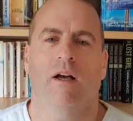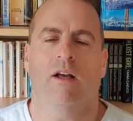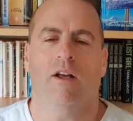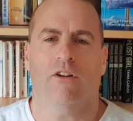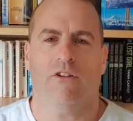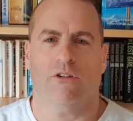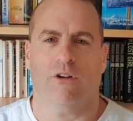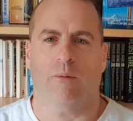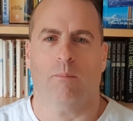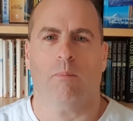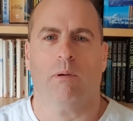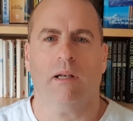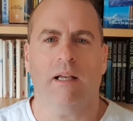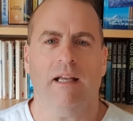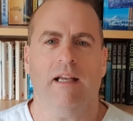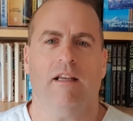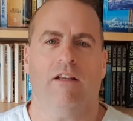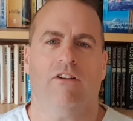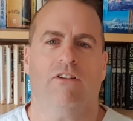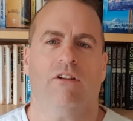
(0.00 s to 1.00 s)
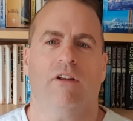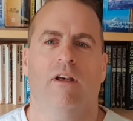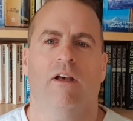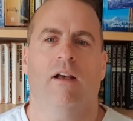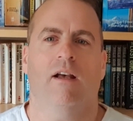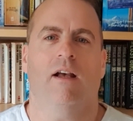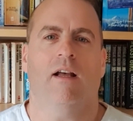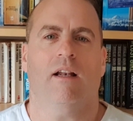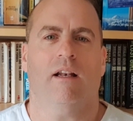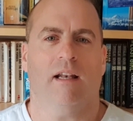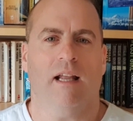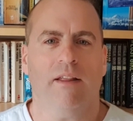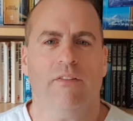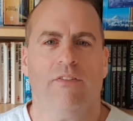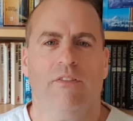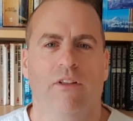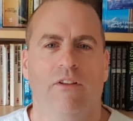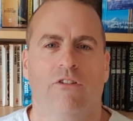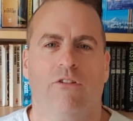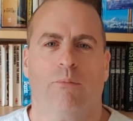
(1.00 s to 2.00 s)
So please,
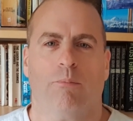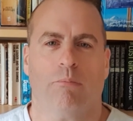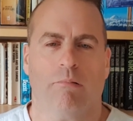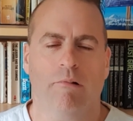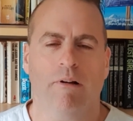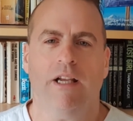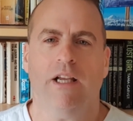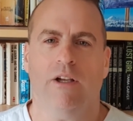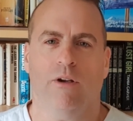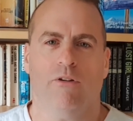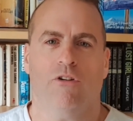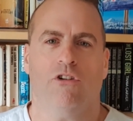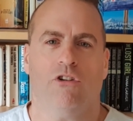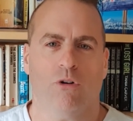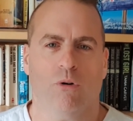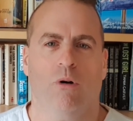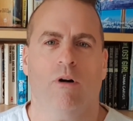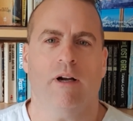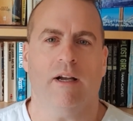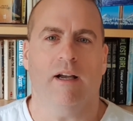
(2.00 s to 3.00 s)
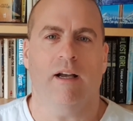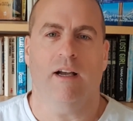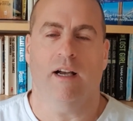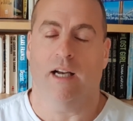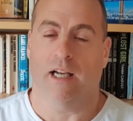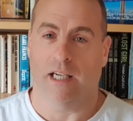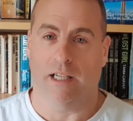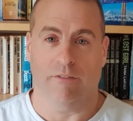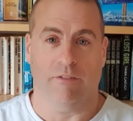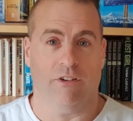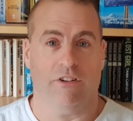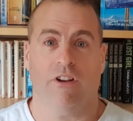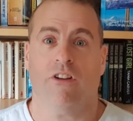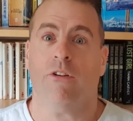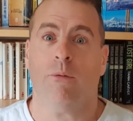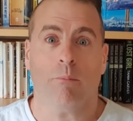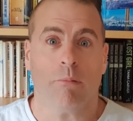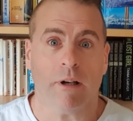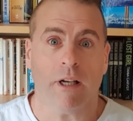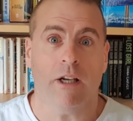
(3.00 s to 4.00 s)
let this bring you joy, and if it
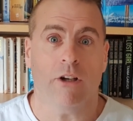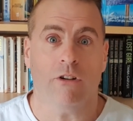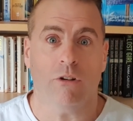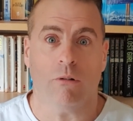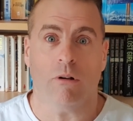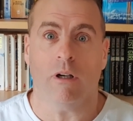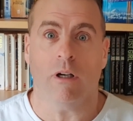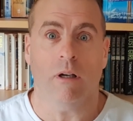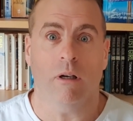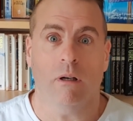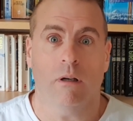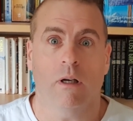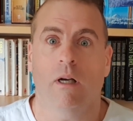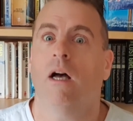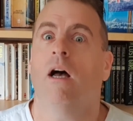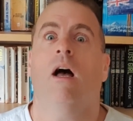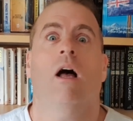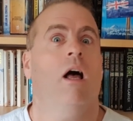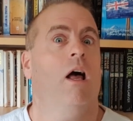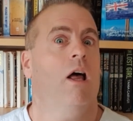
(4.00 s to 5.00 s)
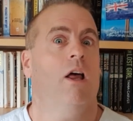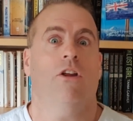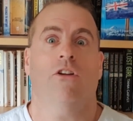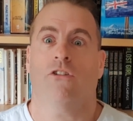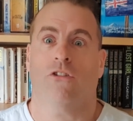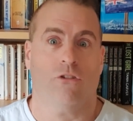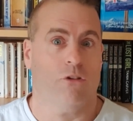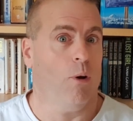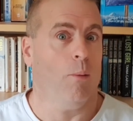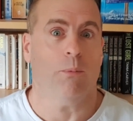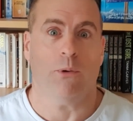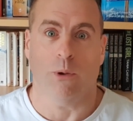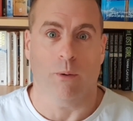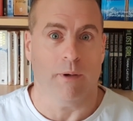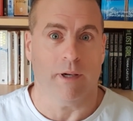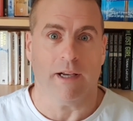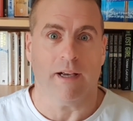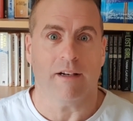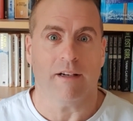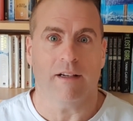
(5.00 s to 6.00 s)
doesn't bring you joy, stop
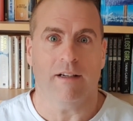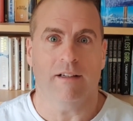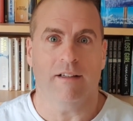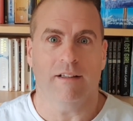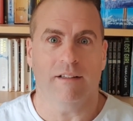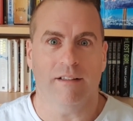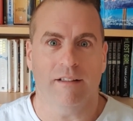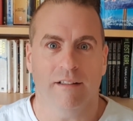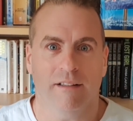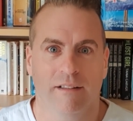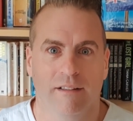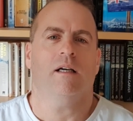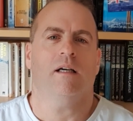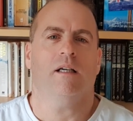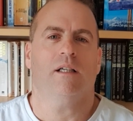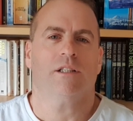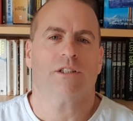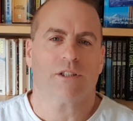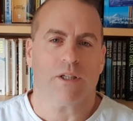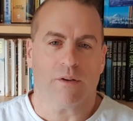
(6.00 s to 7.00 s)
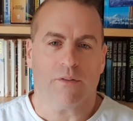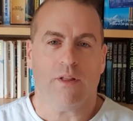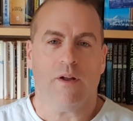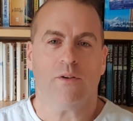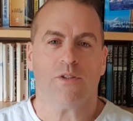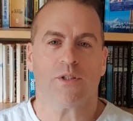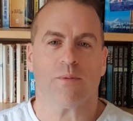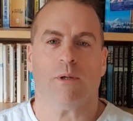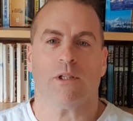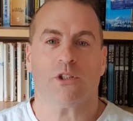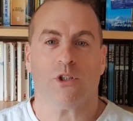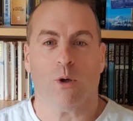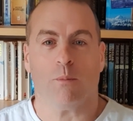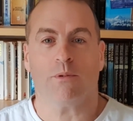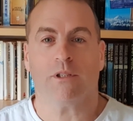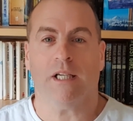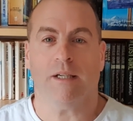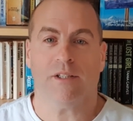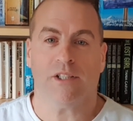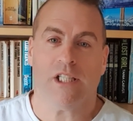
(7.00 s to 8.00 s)
doing it. So those are my top
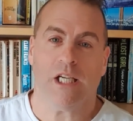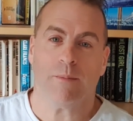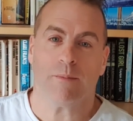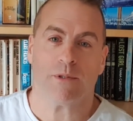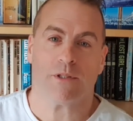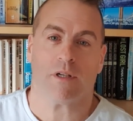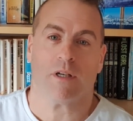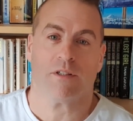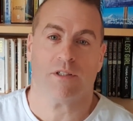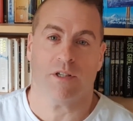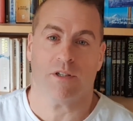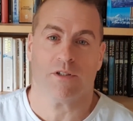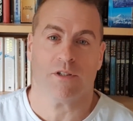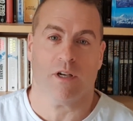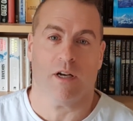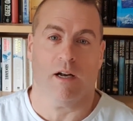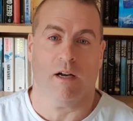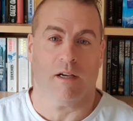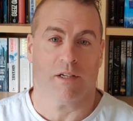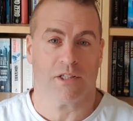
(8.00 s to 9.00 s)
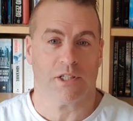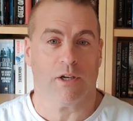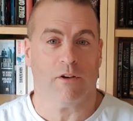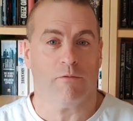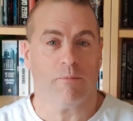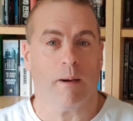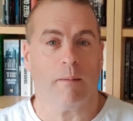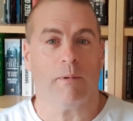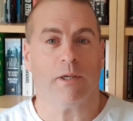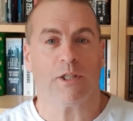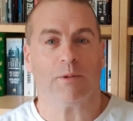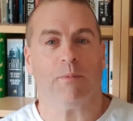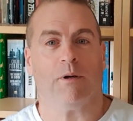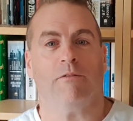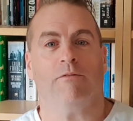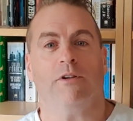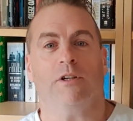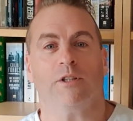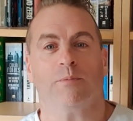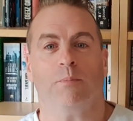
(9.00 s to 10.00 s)
10 tips since I self-published my
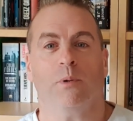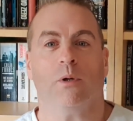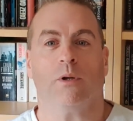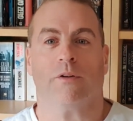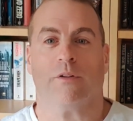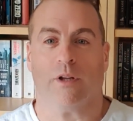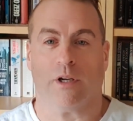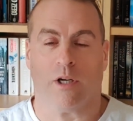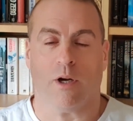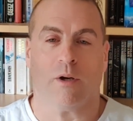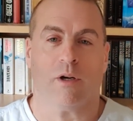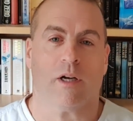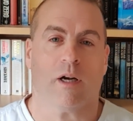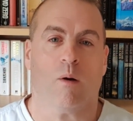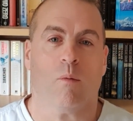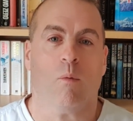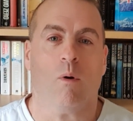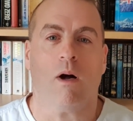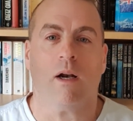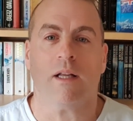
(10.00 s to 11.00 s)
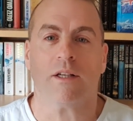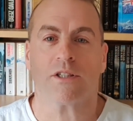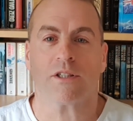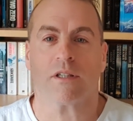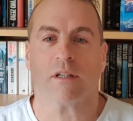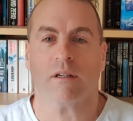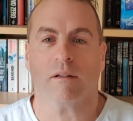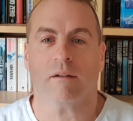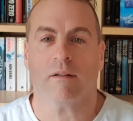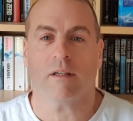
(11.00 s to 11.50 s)
first book, The Coconut Wireless.